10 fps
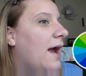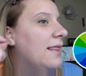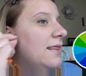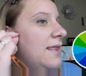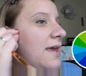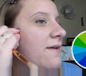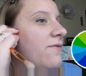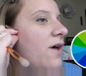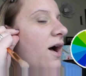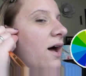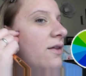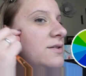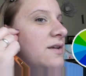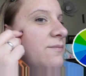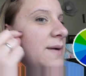I leave the
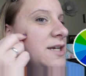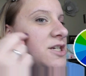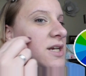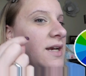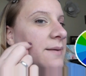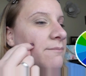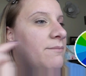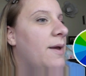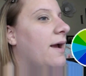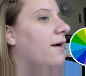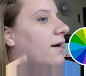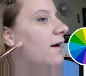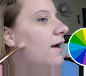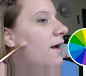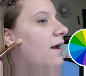hollows of my cheek bare,